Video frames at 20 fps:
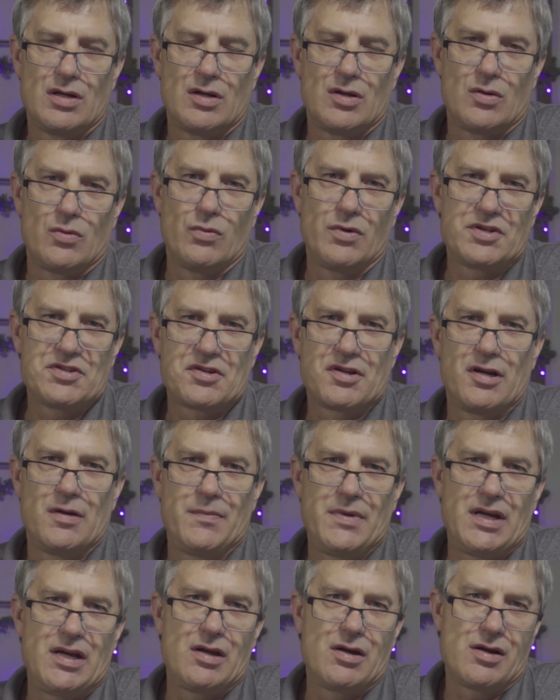What's going to
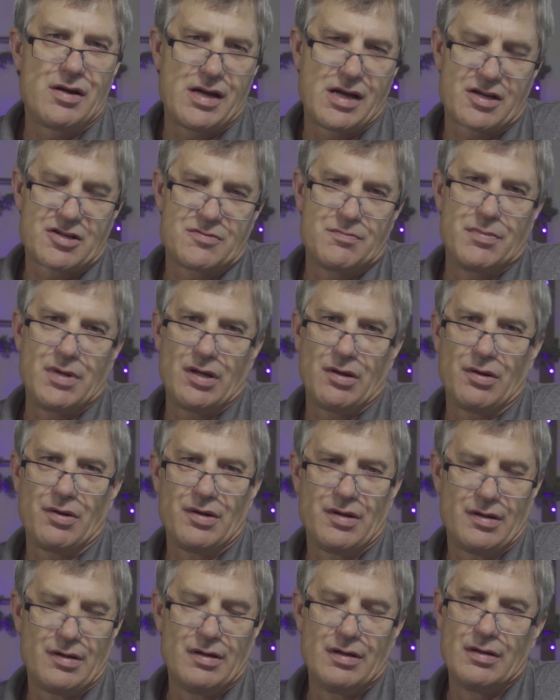be your next build?
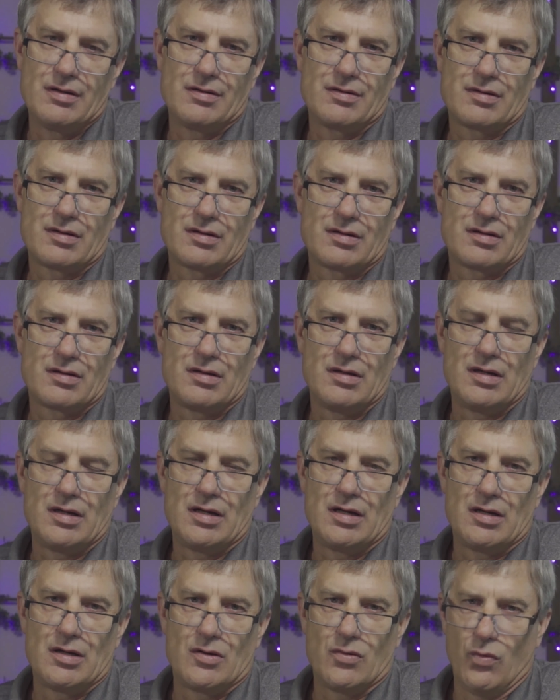
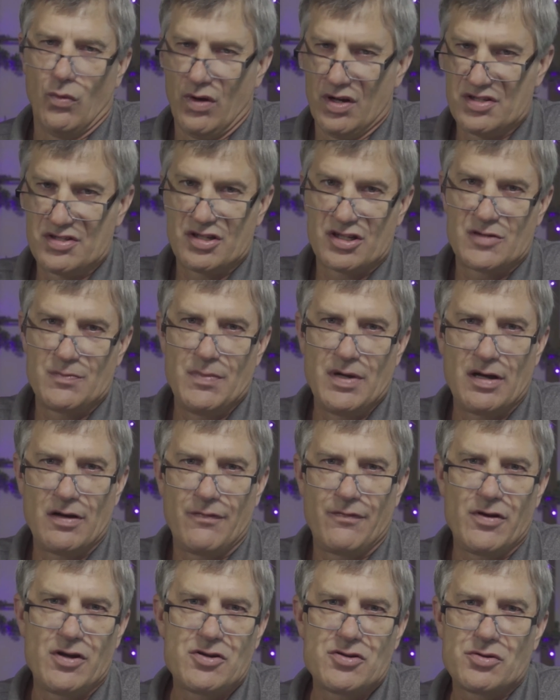Was this
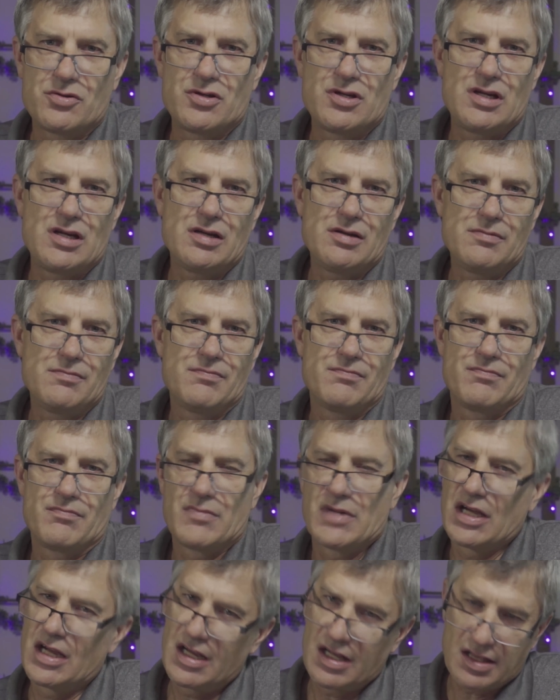beneficial to you?
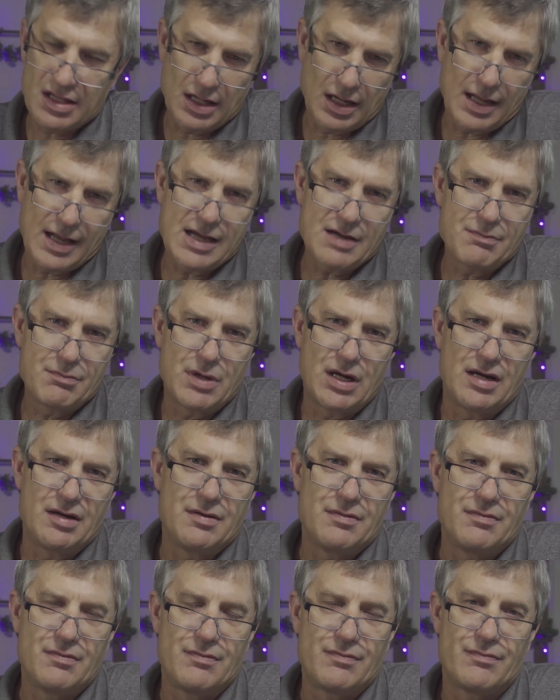Hit the like button.